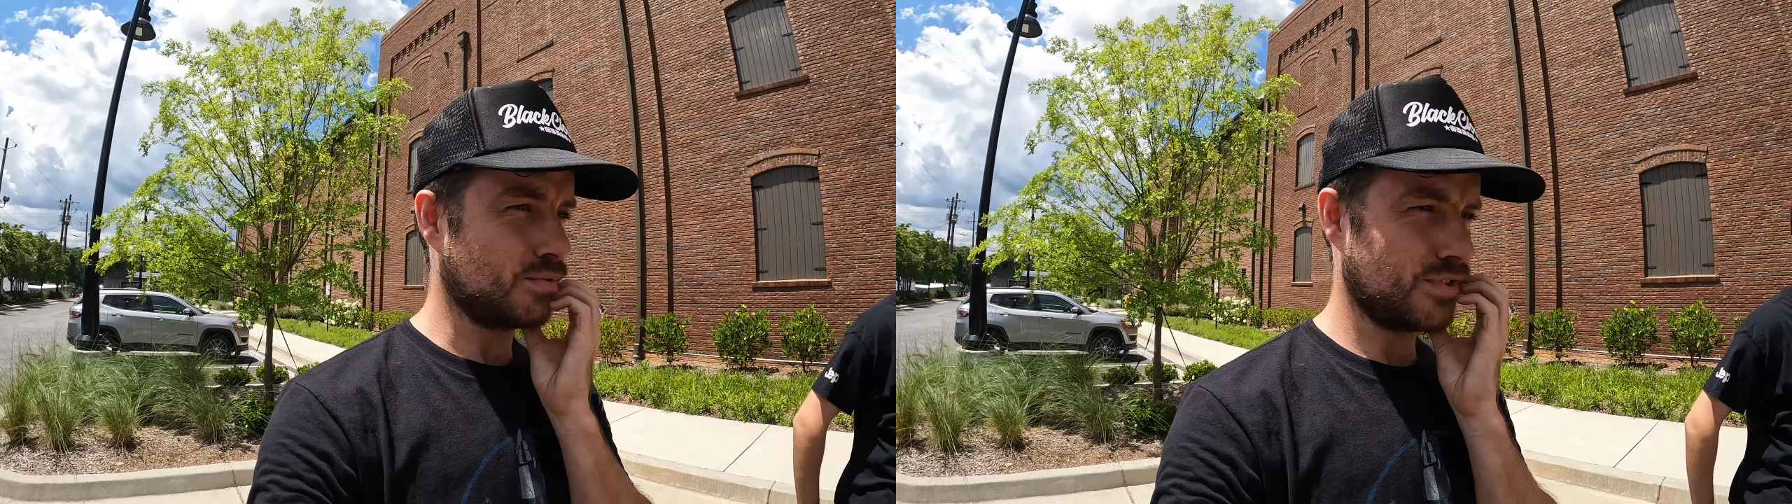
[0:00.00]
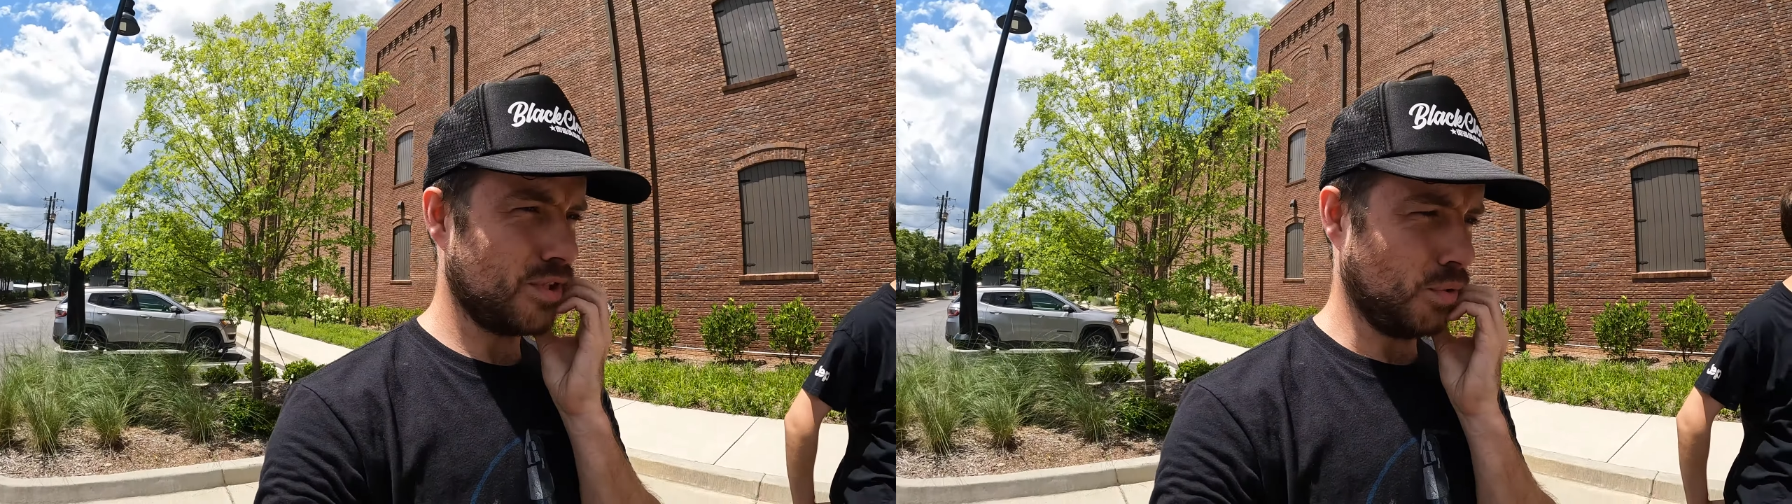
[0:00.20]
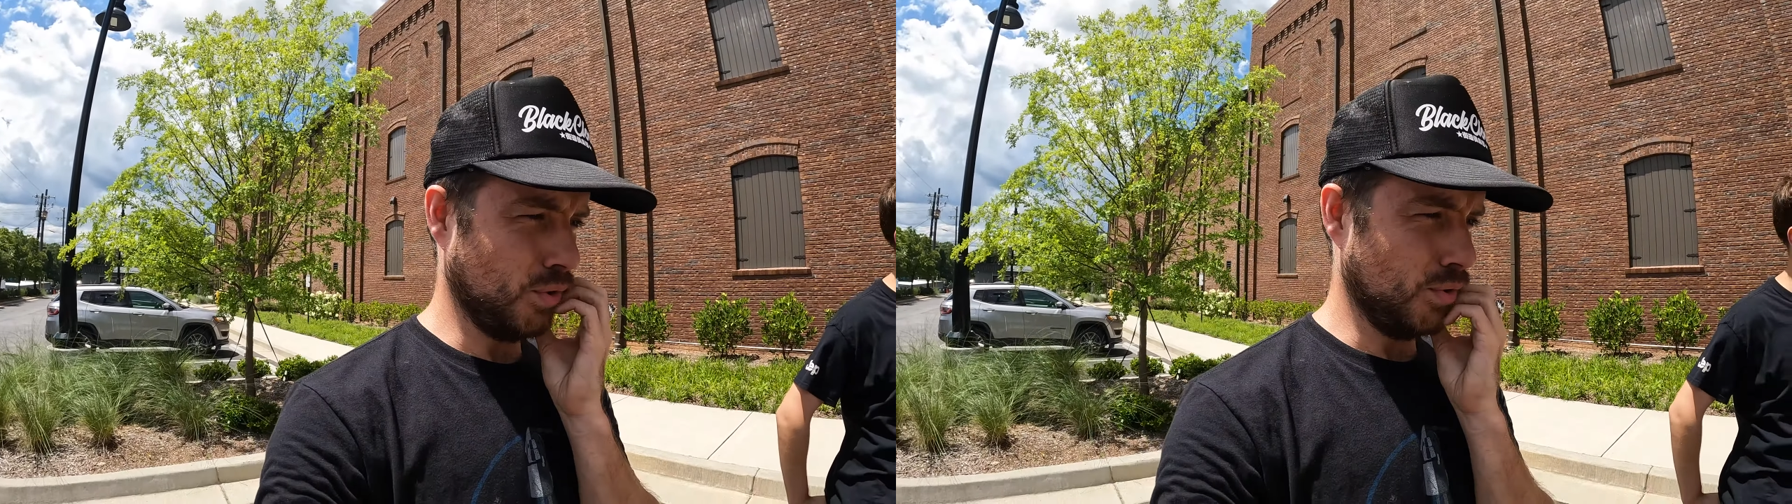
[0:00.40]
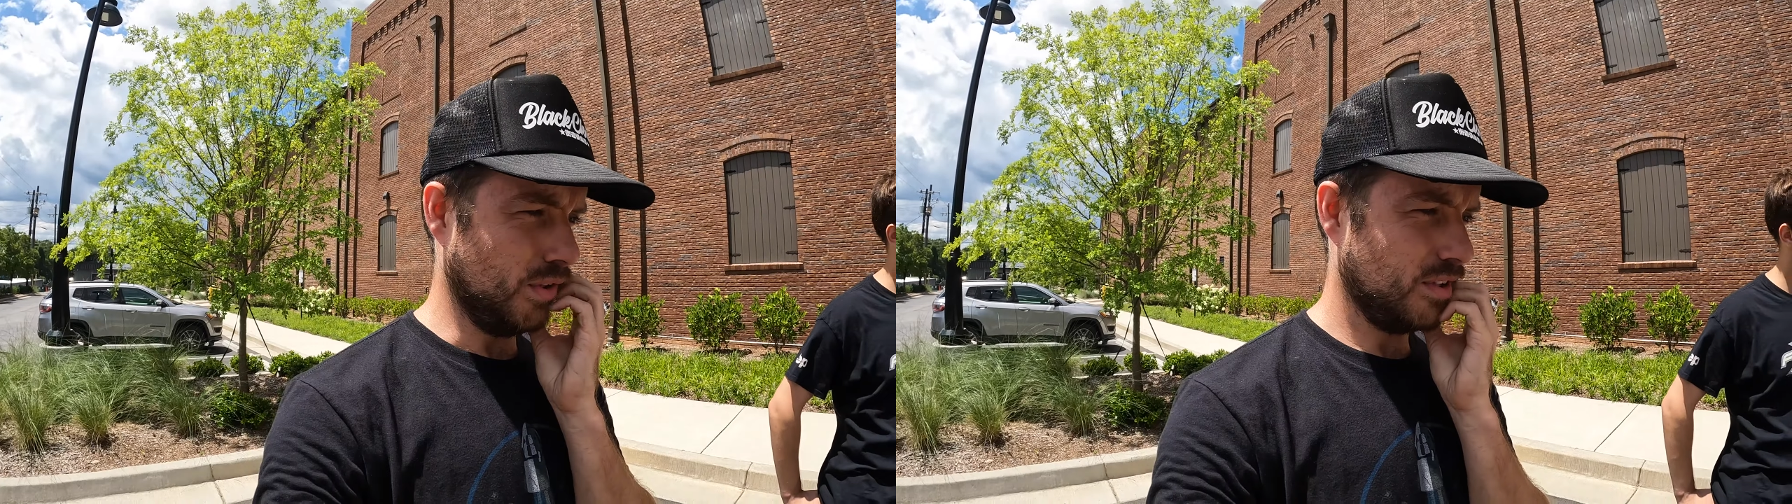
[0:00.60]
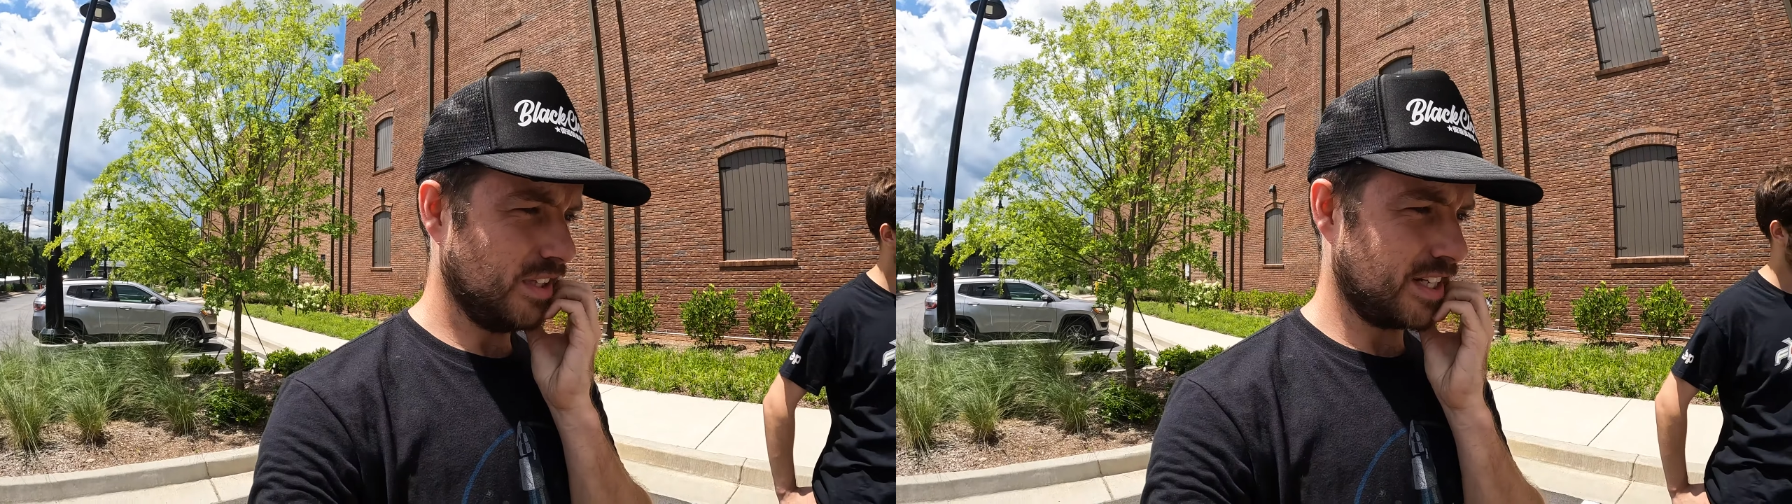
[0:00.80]
so
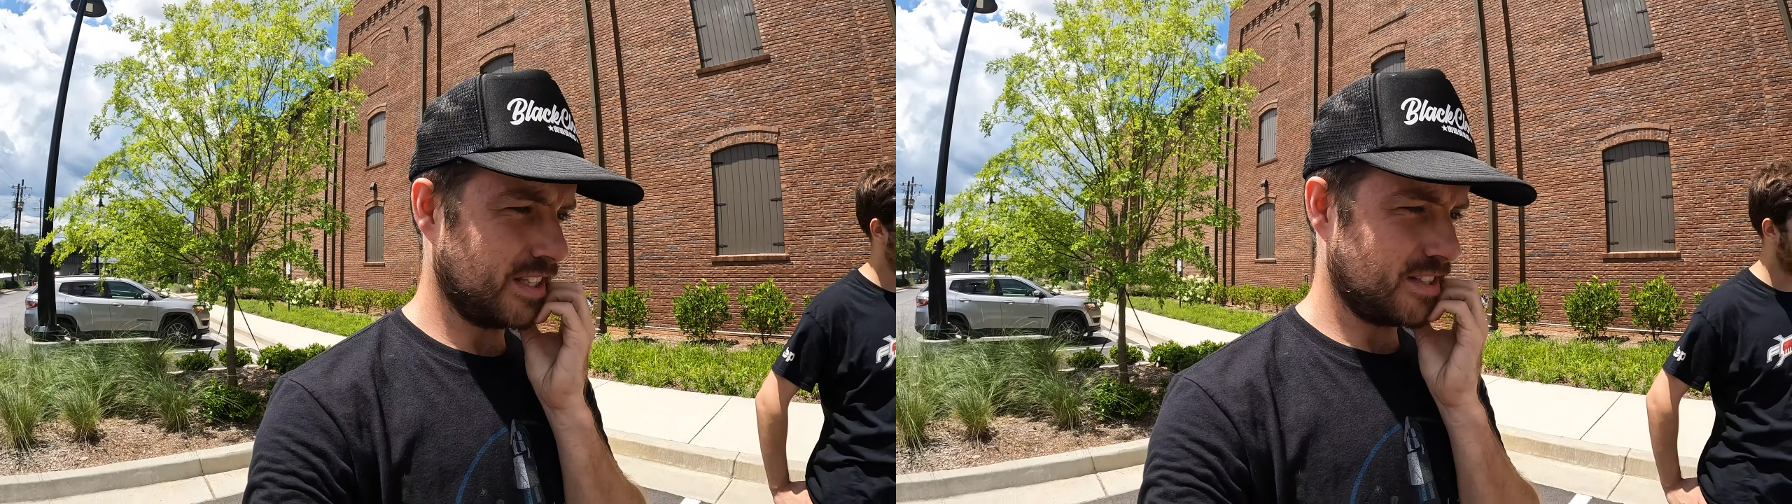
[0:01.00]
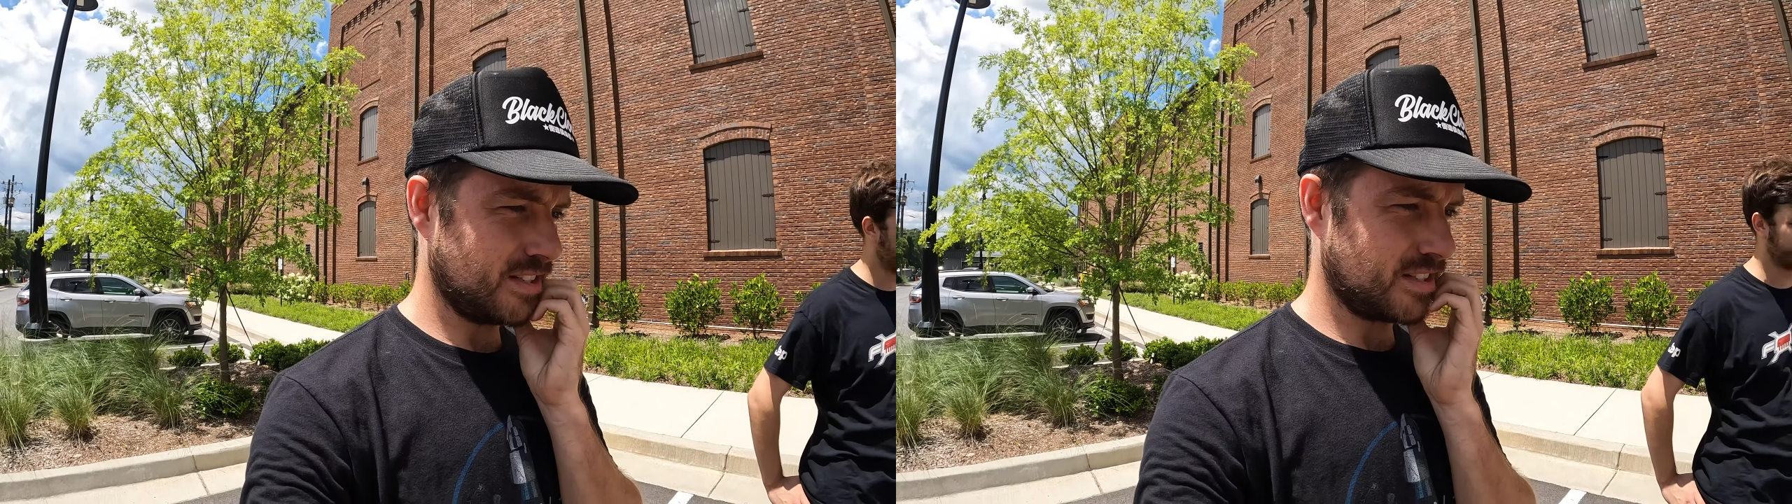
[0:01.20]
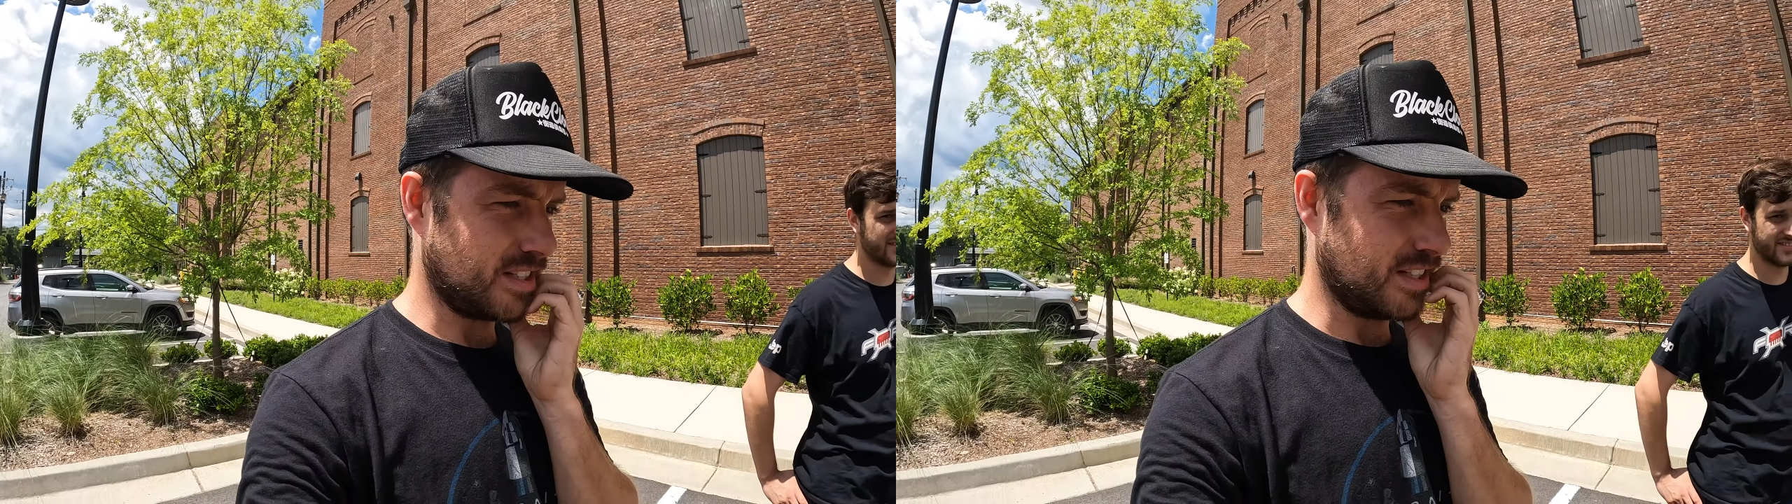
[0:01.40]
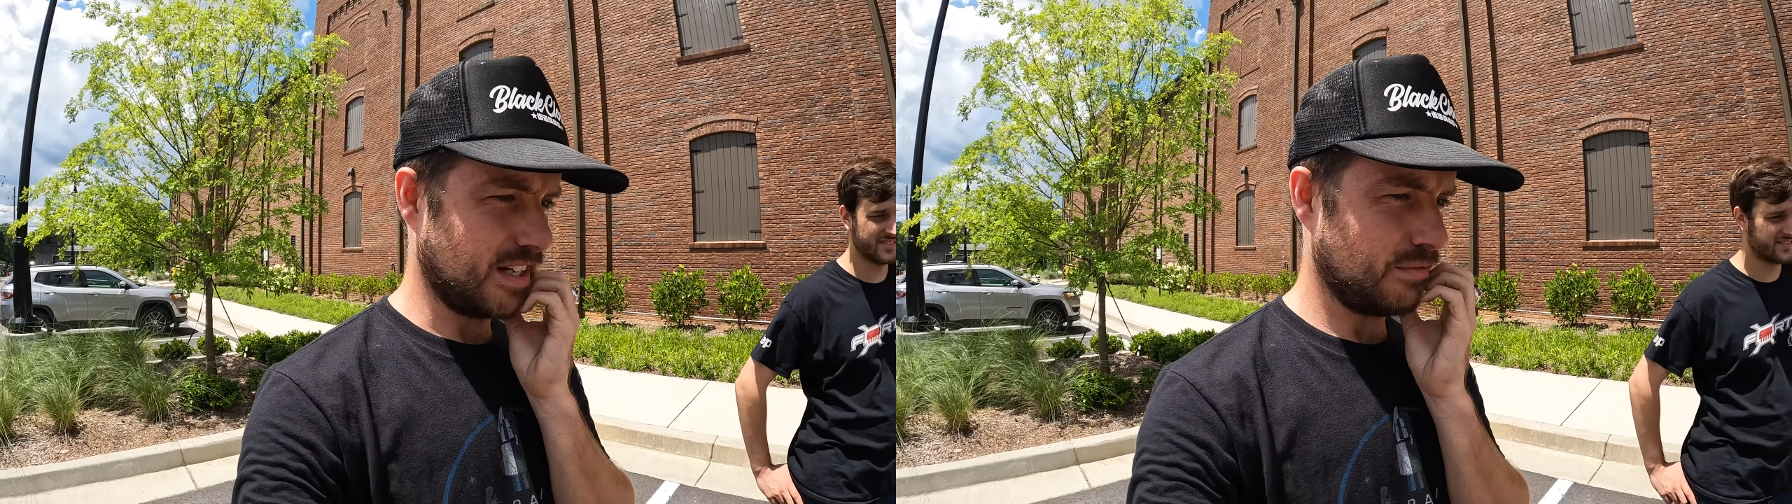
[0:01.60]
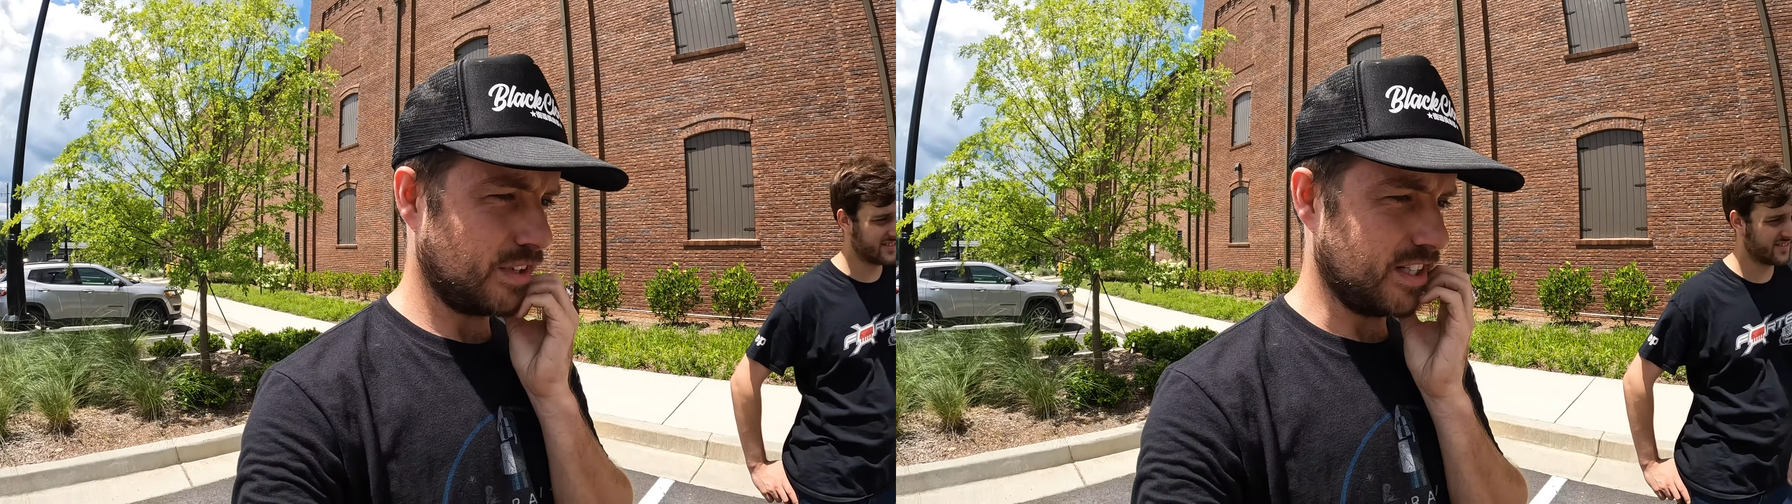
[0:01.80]
cool. Like this is every